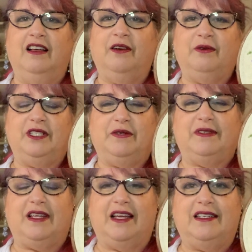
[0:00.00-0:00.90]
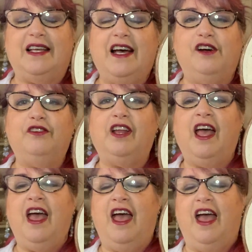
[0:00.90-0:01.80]
when she was lying down.
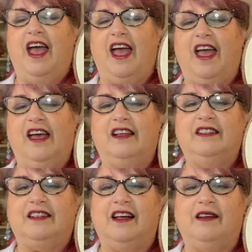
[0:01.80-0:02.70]
And